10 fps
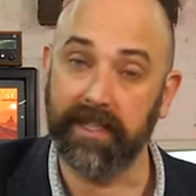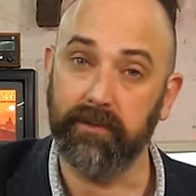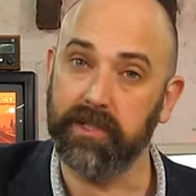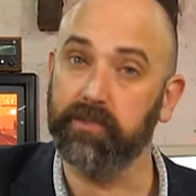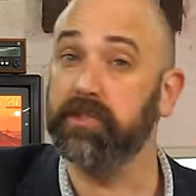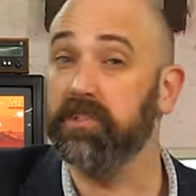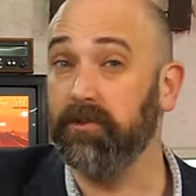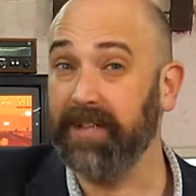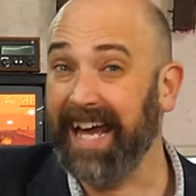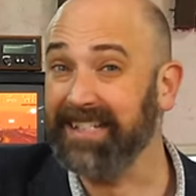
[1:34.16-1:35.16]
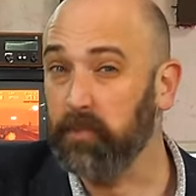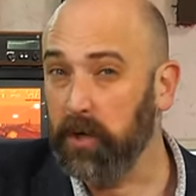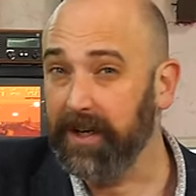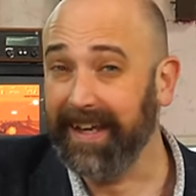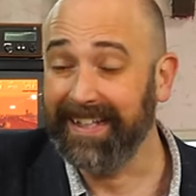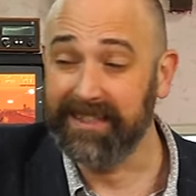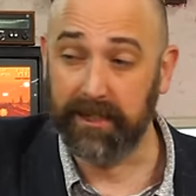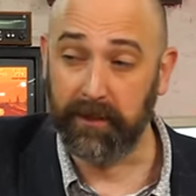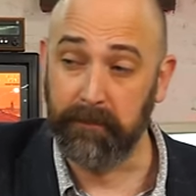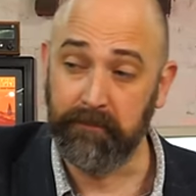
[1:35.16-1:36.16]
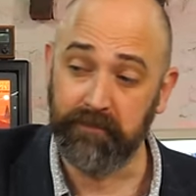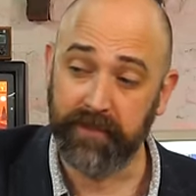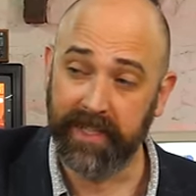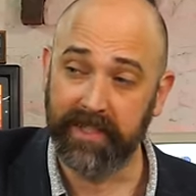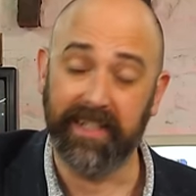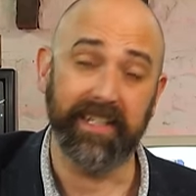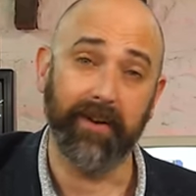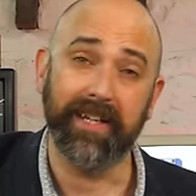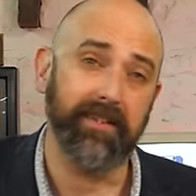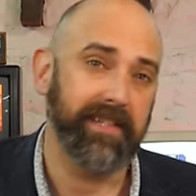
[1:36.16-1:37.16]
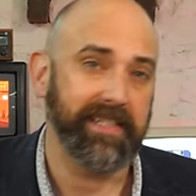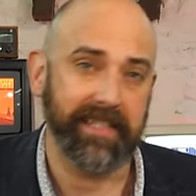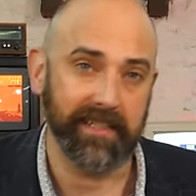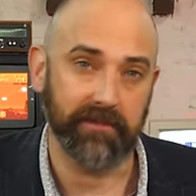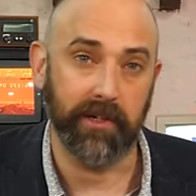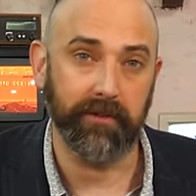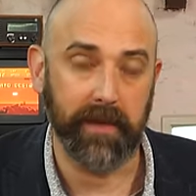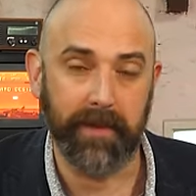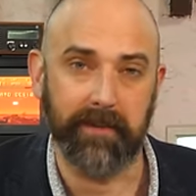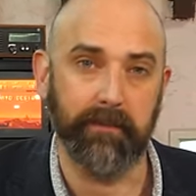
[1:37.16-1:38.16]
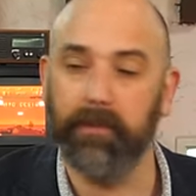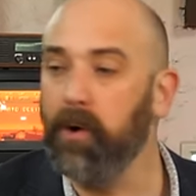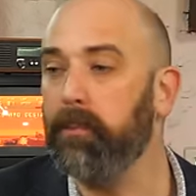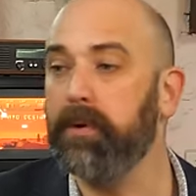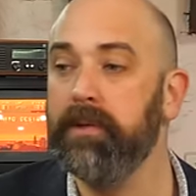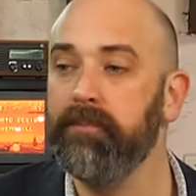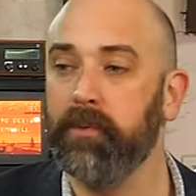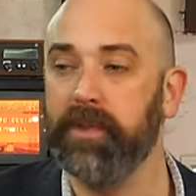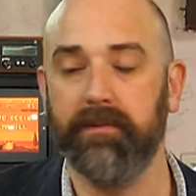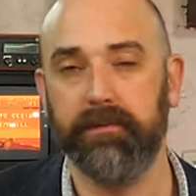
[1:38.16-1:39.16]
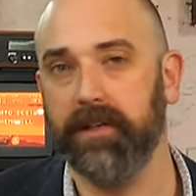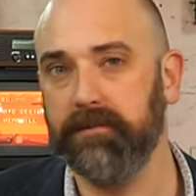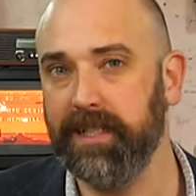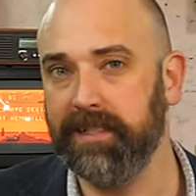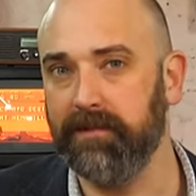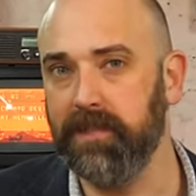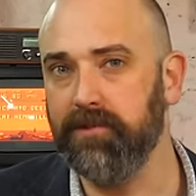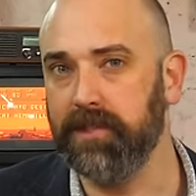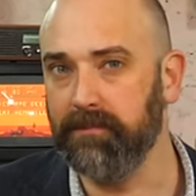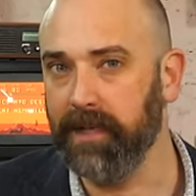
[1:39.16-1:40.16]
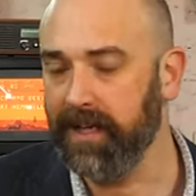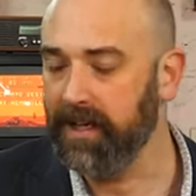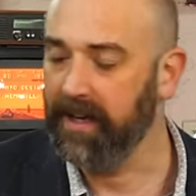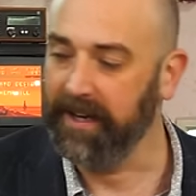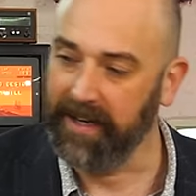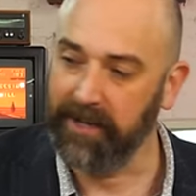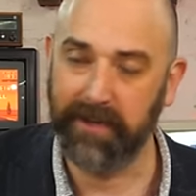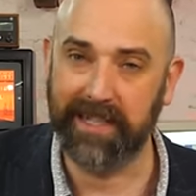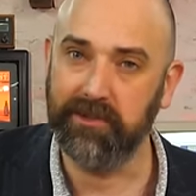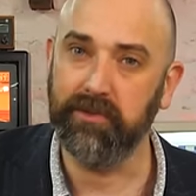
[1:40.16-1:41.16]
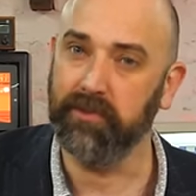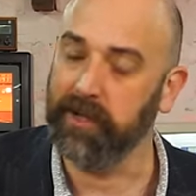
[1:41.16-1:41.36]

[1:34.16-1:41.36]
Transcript: here, which was sold as working. So, you know, I know these things are old, they might pop within 5 minutes of using, but I hope they do